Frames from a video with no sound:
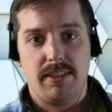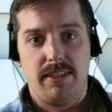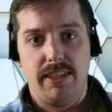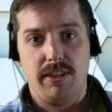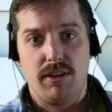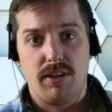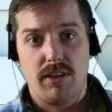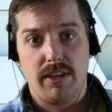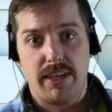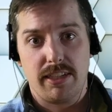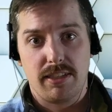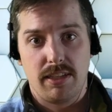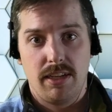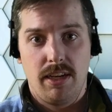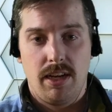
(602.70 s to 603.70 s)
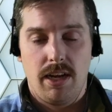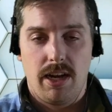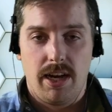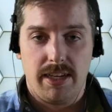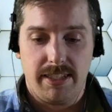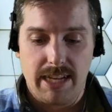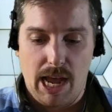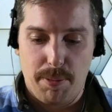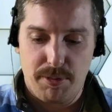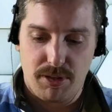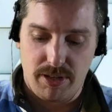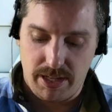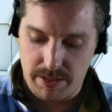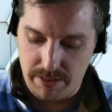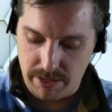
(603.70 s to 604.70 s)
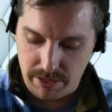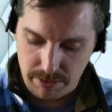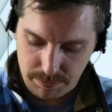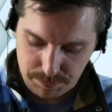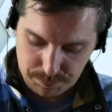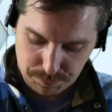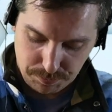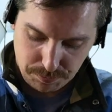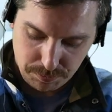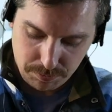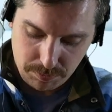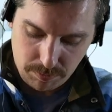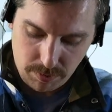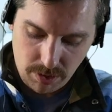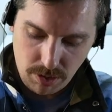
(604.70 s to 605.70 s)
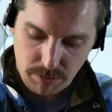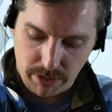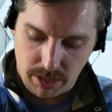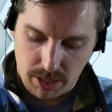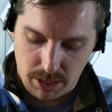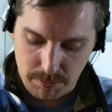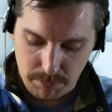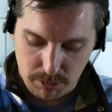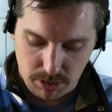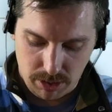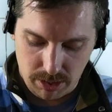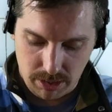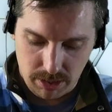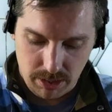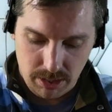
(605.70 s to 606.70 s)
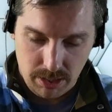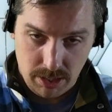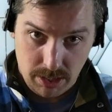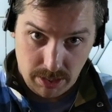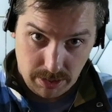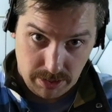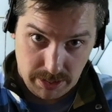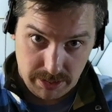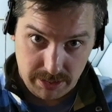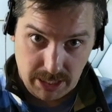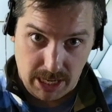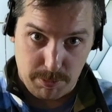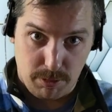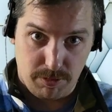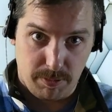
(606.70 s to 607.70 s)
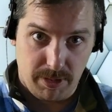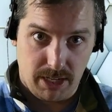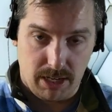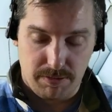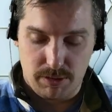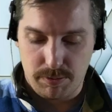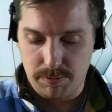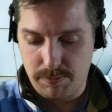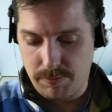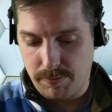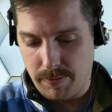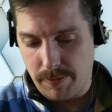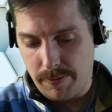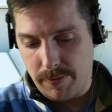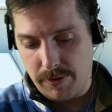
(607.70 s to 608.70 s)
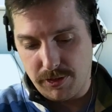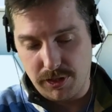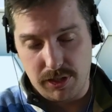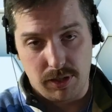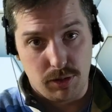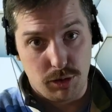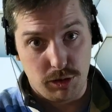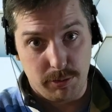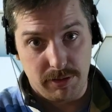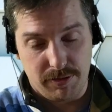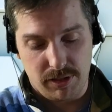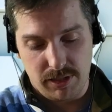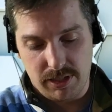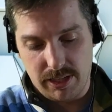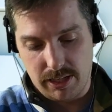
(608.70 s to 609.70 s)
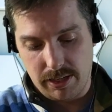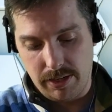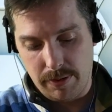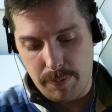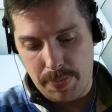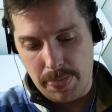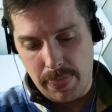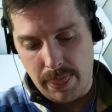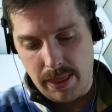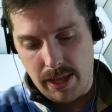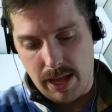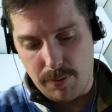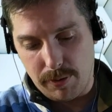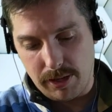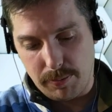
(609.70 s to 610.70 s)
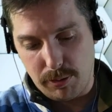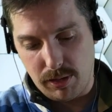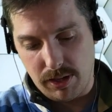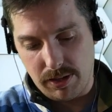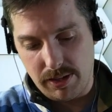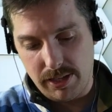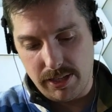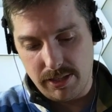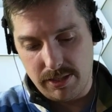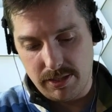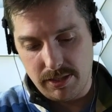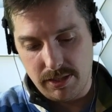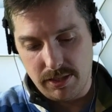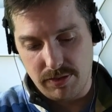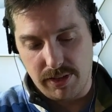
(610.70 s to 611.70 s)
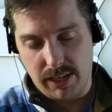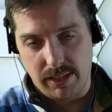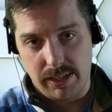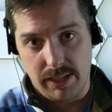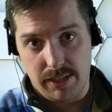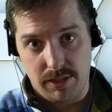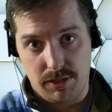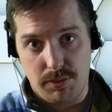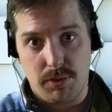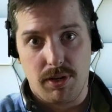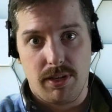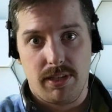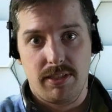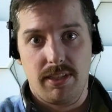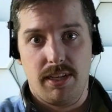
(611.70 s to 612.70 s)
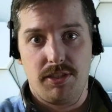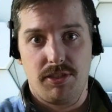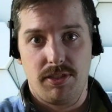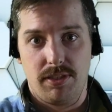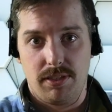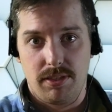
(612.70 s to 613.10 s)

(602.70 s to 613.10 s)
to Trrs adapter in there. We're going to unplug this cable from the iPhone. So you're going to lose me for a second. And we're going to plug this directly into our extension